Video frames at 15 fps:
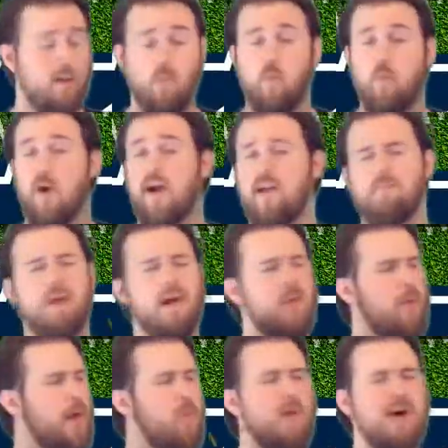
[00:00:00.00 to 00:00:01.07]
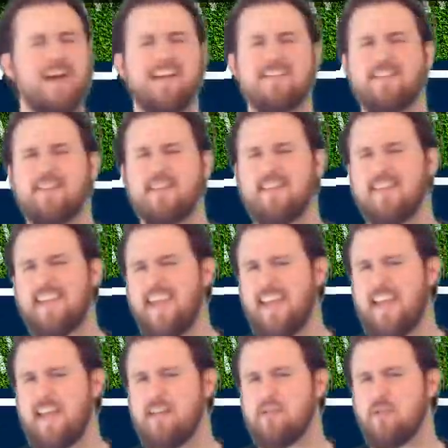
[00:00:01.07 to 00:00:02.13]
Why? And by the way, why is it that they
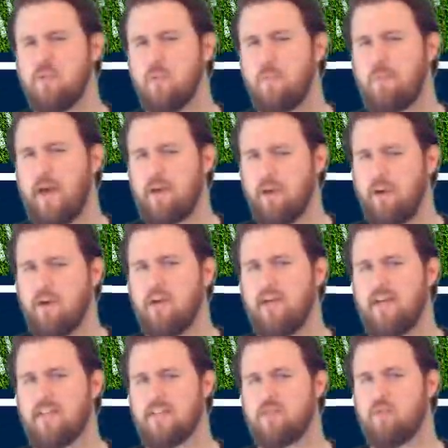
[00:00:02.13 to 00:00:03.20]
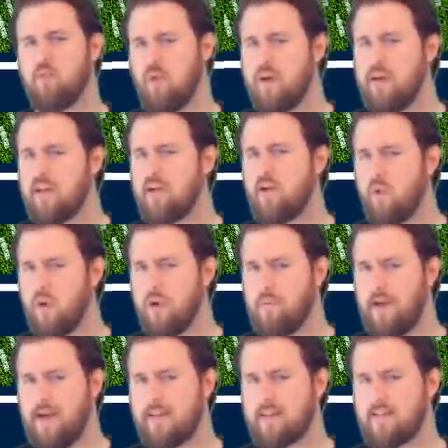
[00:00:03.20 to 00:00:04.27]
can't do better against running
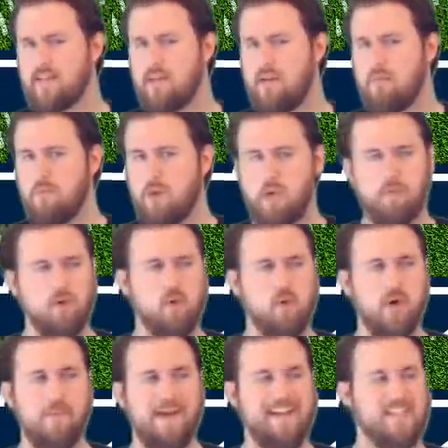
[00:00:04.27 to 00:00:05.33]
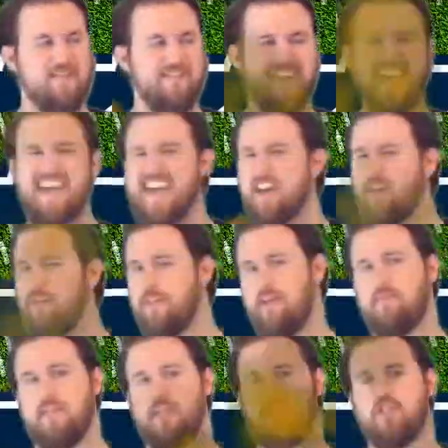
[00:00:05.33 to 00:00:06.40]
quarterbacks? Mobile quarterbacks have killed
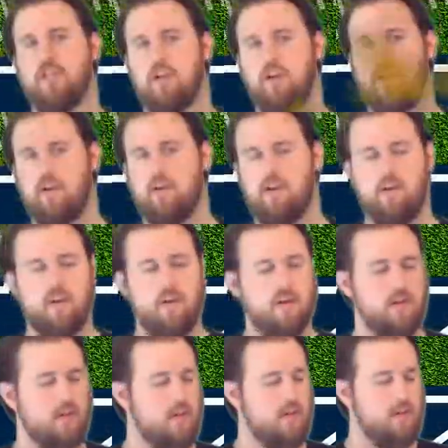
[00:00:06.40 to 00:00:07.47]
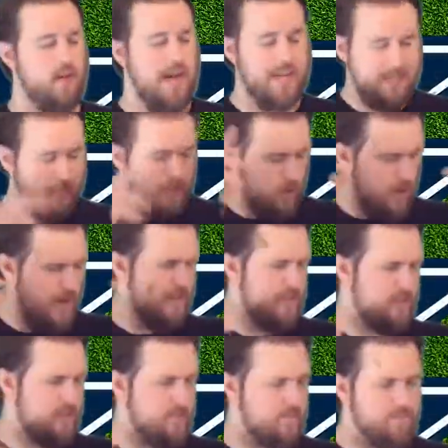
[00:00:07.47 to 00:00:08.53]
them this year. I
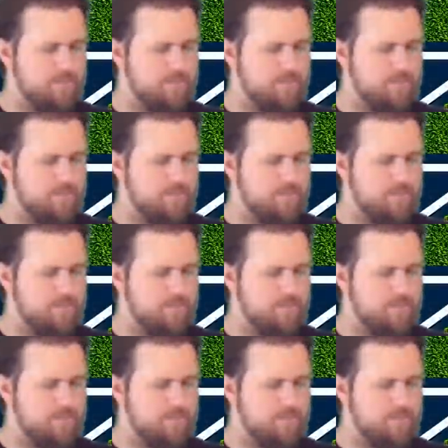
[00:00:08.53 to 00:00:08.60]
digress.